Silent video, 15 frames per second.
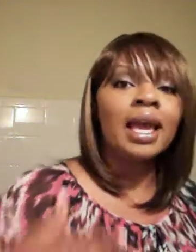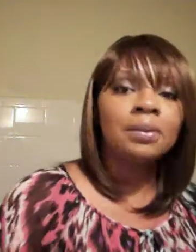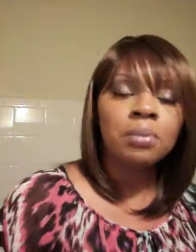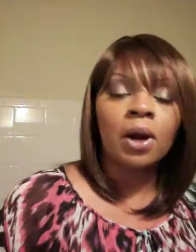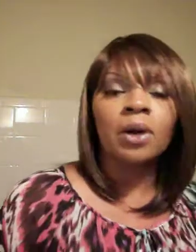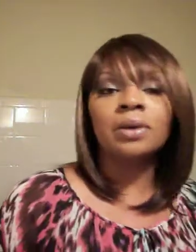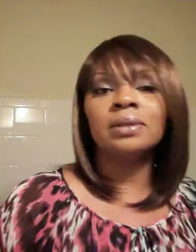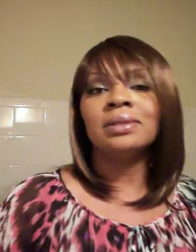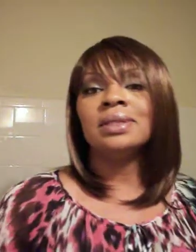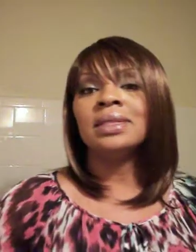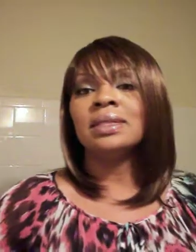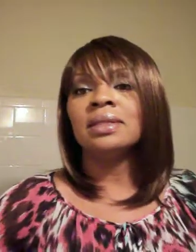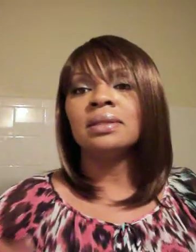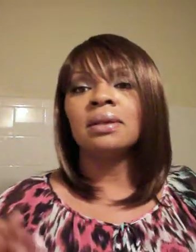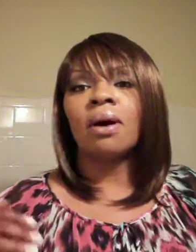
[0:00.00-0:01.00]

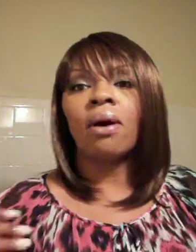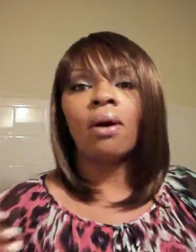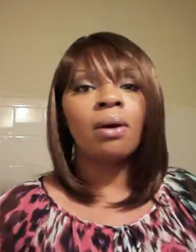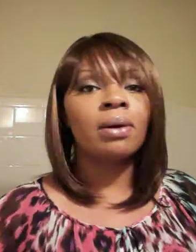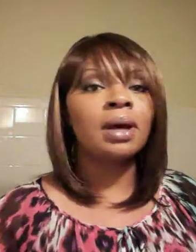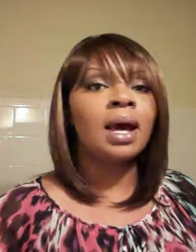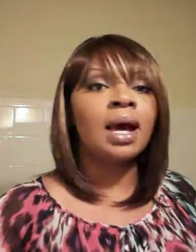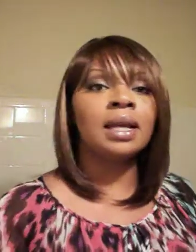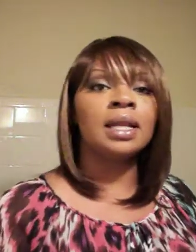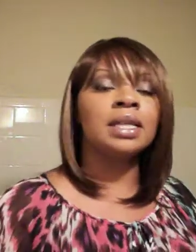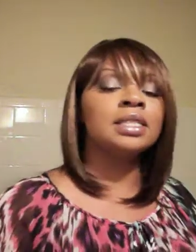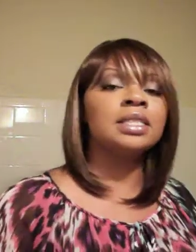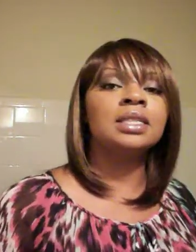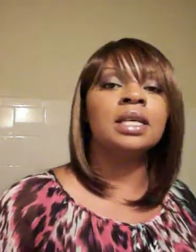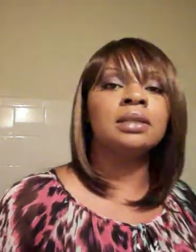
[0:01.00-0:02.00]
purses, all kind of
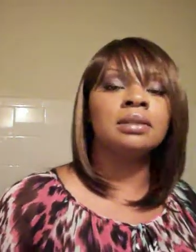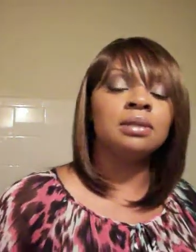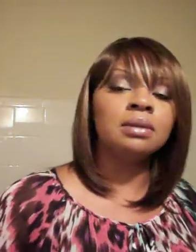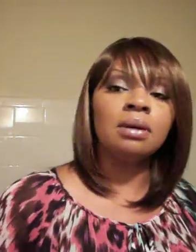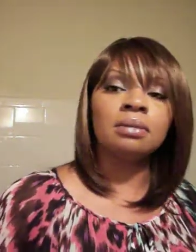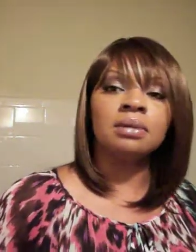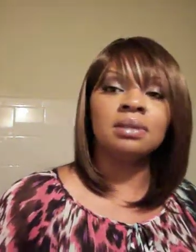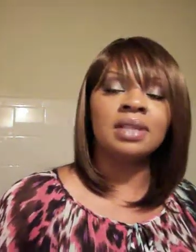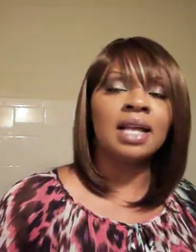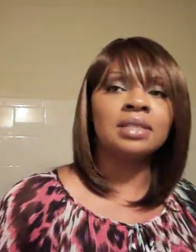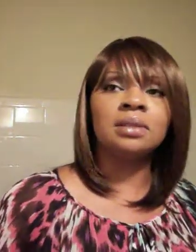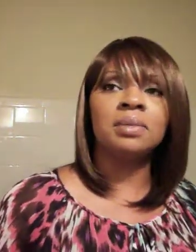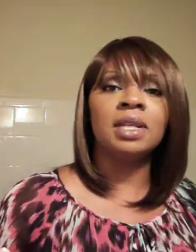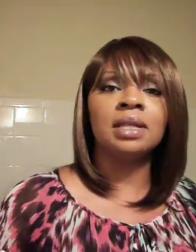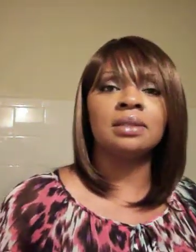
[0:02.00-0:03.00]
except you know, not
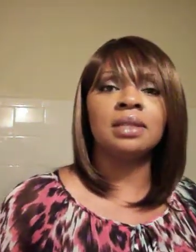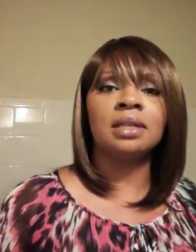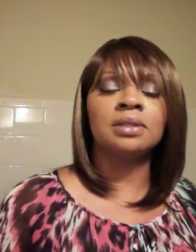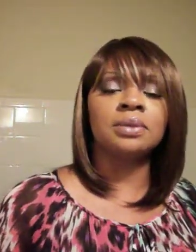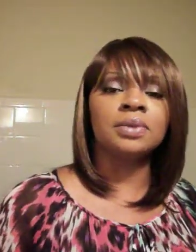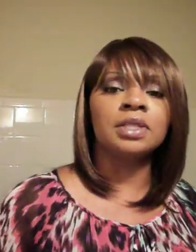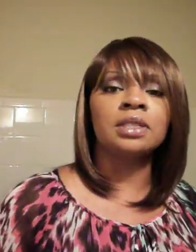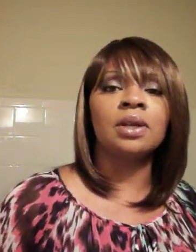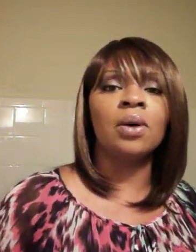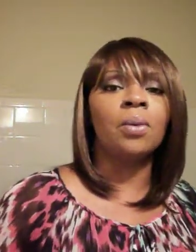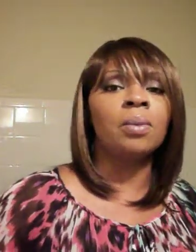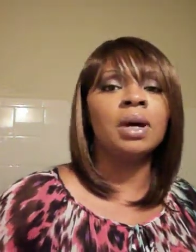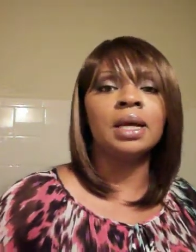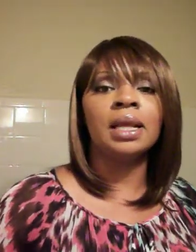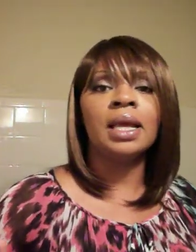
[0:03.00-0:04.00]
too many accessories though,
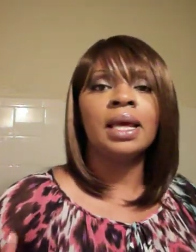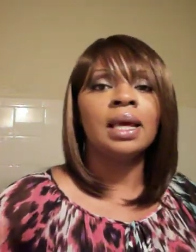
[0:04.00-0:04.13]
but